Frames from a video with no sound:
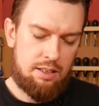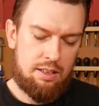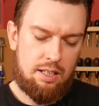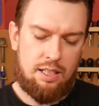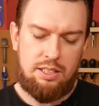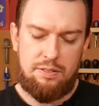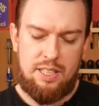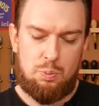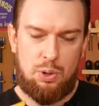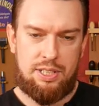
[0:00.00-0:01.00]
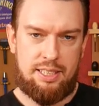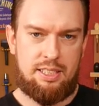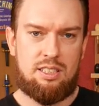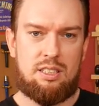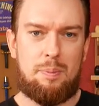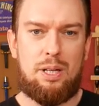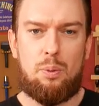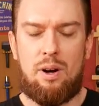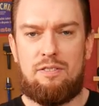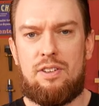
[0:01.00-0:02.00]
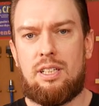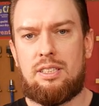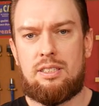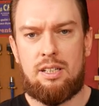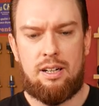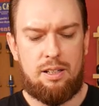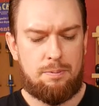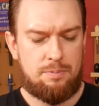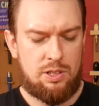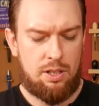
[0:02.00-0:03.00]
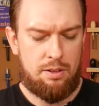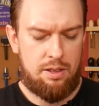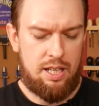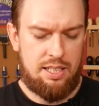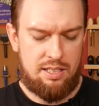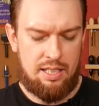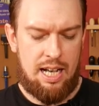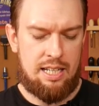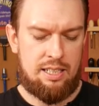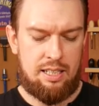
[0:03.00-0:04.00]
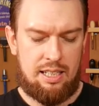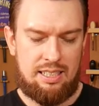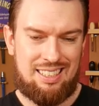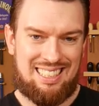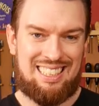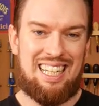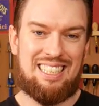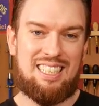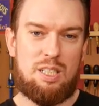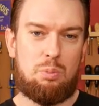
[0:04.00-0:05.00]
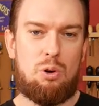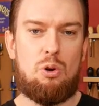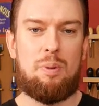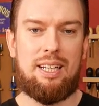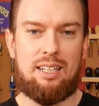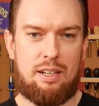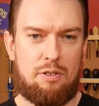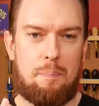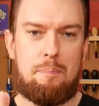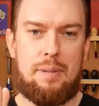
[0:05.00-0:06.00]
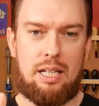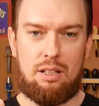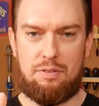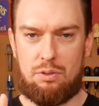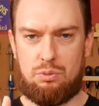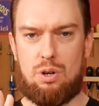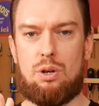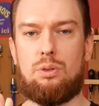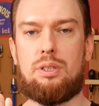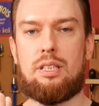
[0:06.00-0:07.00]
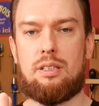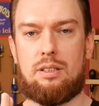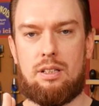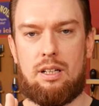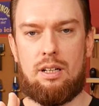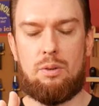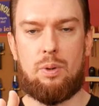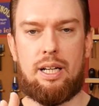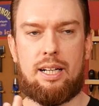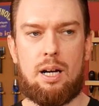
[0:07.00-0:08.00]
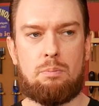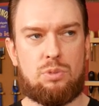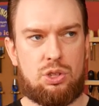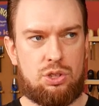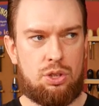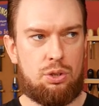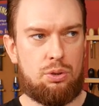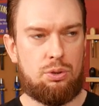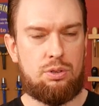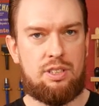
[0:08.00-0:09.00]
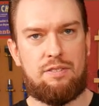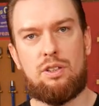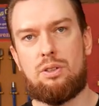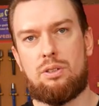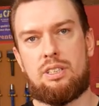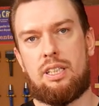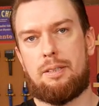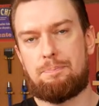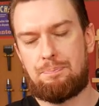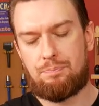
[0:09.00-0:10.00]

The idea of this project is to be quite versatile. So this, as it sits, is probably kind of a middle of the road uh, when it comes to difficulty